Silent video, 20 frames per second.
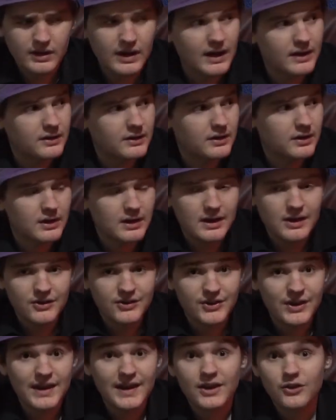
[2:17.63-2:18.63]
and
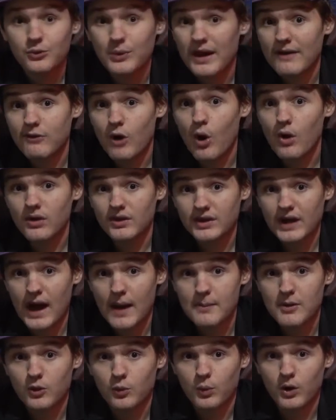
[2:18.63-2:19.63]
seeing as we have all the
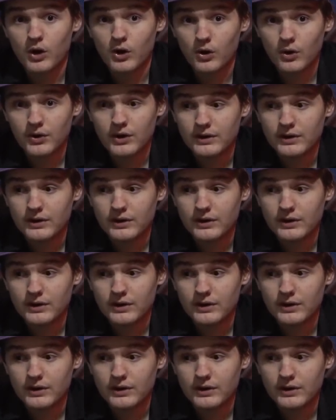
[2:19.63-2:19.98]
time in the world